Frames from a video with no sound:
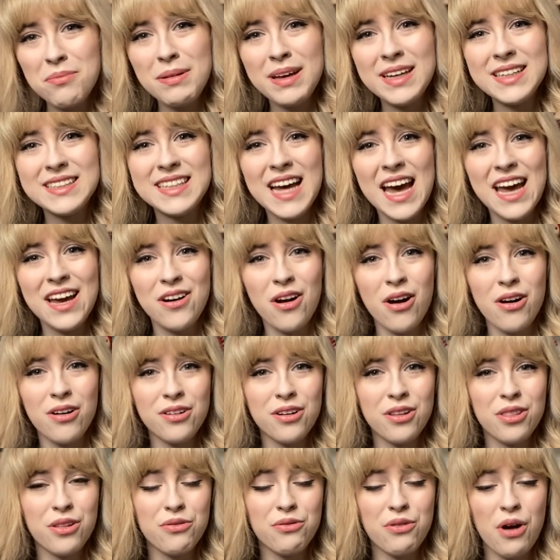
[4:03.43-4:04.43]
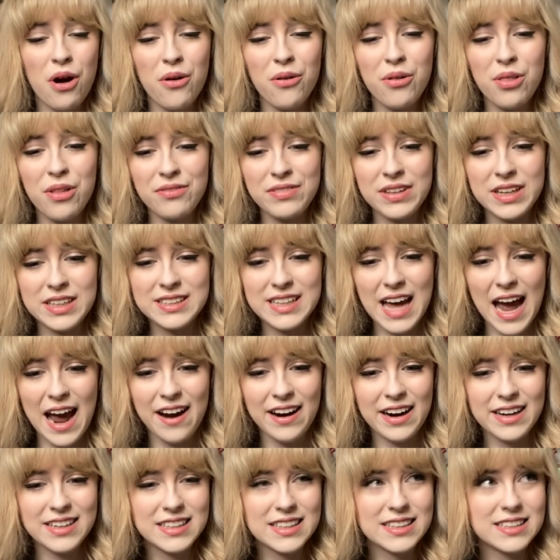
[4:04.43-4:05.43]
me take on the role of these
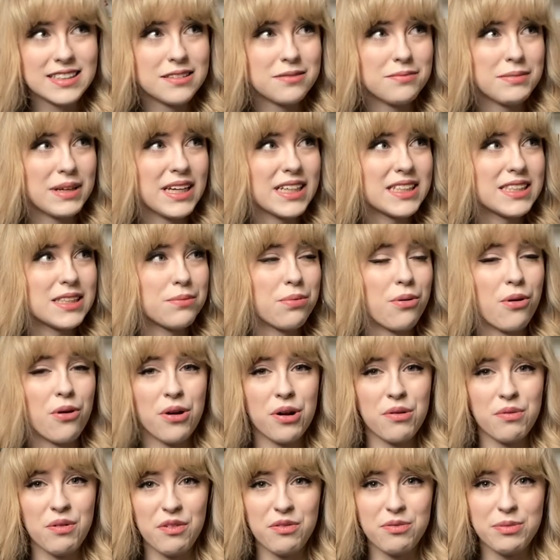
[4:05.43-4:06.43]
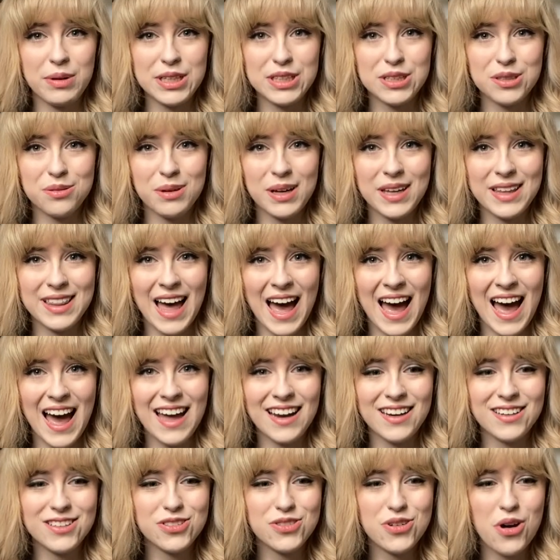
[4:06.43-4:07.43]
characters and being supportive of me doing that
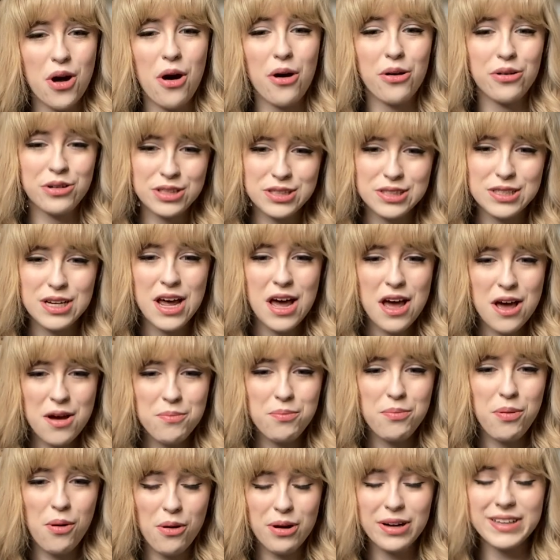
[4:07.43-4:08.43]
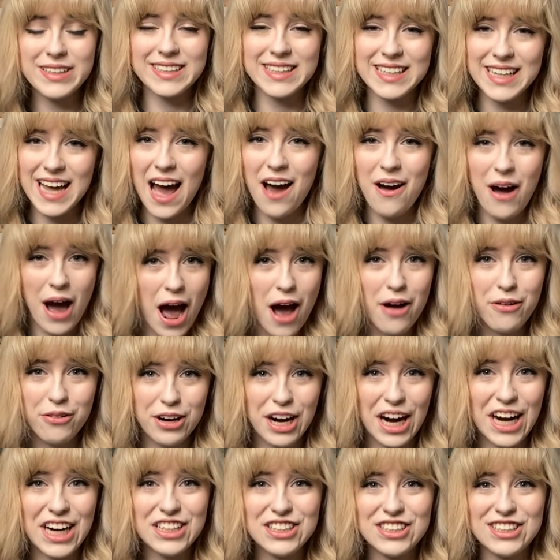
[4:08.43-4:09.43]
and not pointing out how
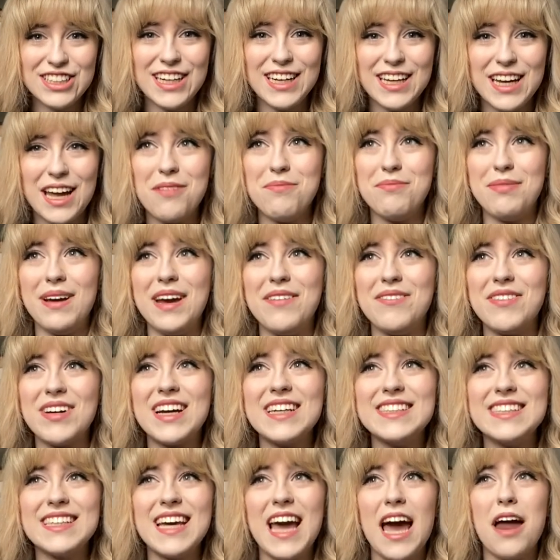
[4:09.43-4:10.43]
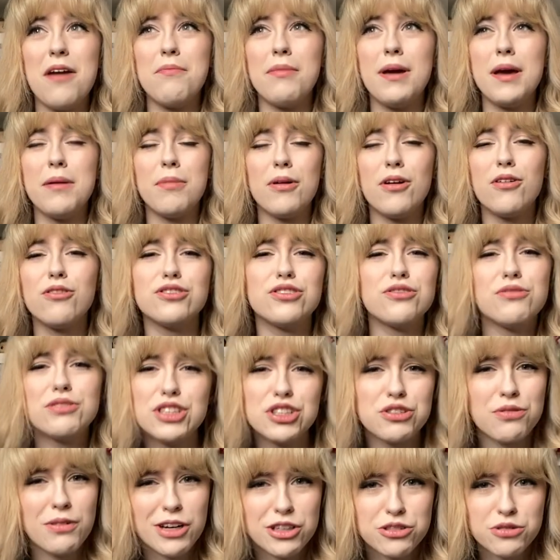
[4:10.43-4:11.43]
cringy it can be, because it can be, but also it's
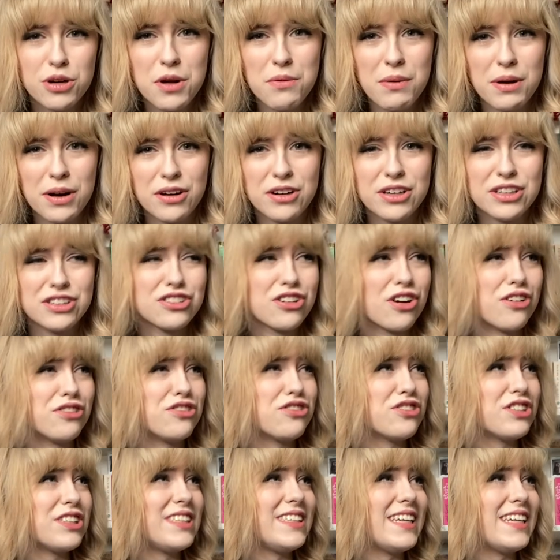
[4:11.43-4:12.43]
2021, cringe culture is